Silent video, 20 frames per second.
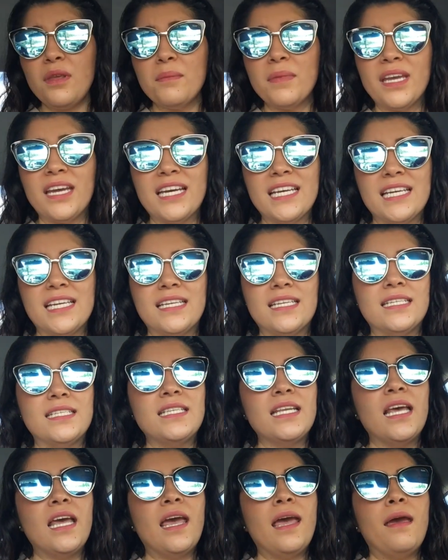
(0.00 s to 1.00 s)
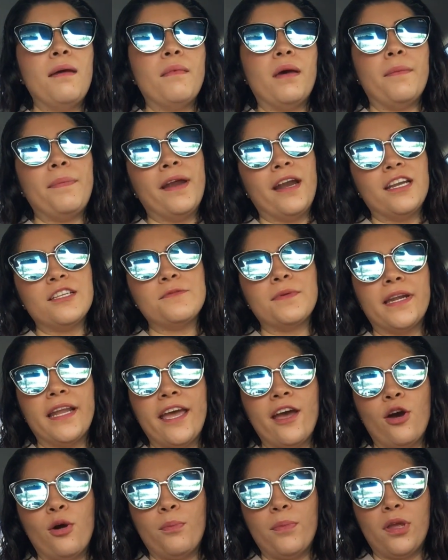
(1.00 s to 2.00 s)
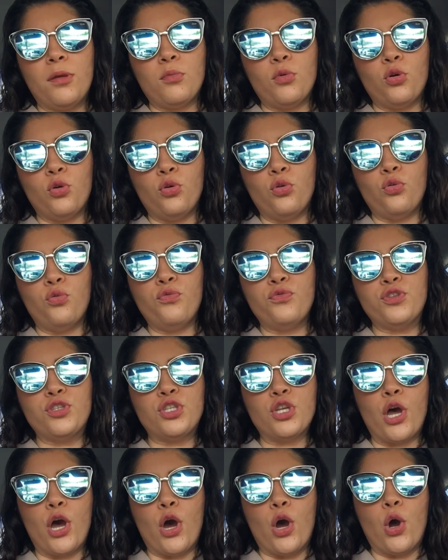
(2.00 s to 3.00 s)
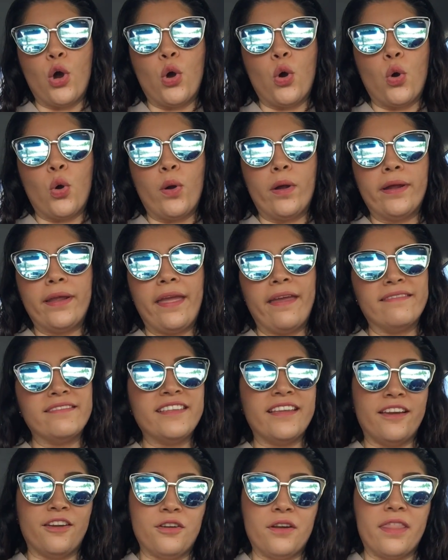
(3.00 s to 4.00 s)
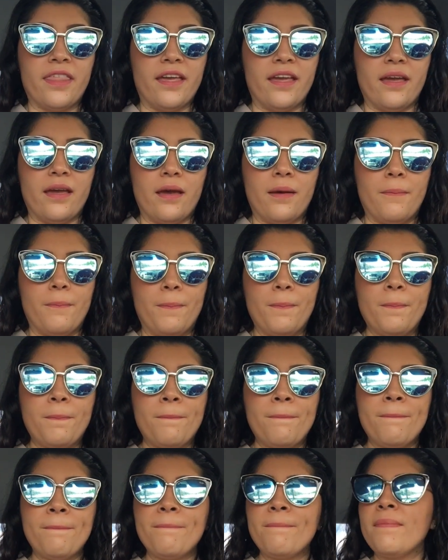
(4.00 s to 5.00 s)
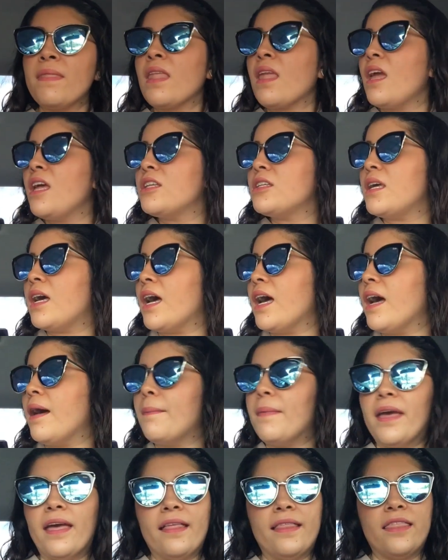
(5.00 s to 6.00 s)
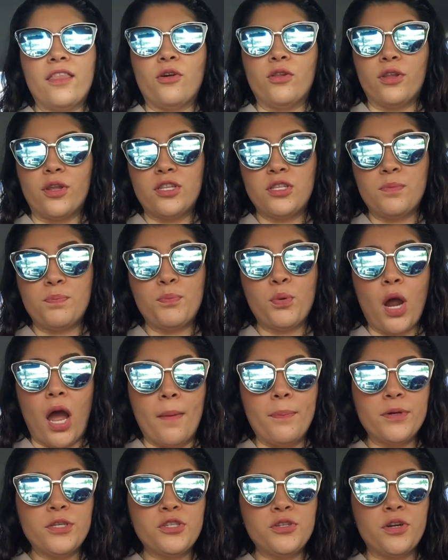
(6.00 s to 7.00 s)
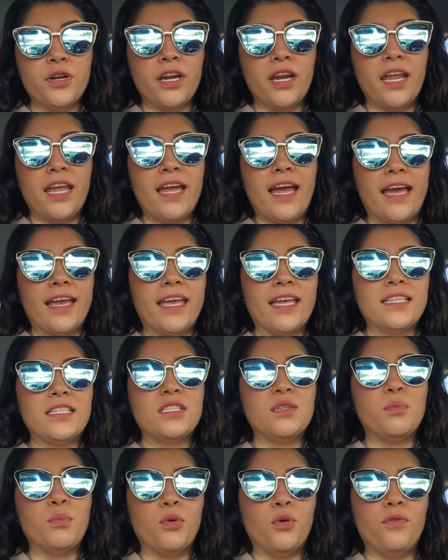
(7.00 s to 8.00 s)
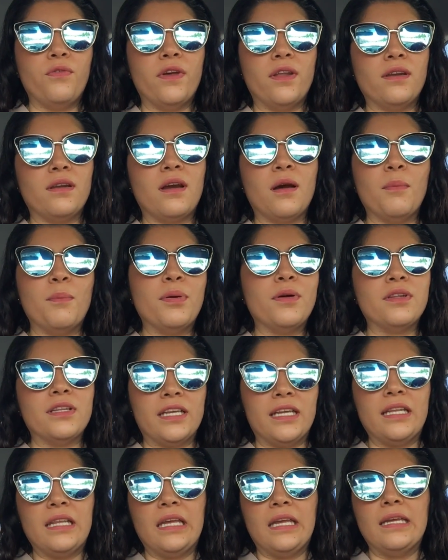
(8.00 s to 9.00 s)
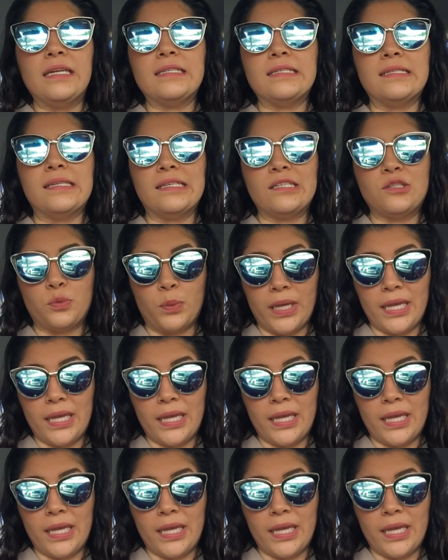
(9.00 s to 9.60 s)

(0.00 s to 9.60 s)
because my parents want to help me move, so I can't say no to them. Um, and the only opportunity I get to move in completely is this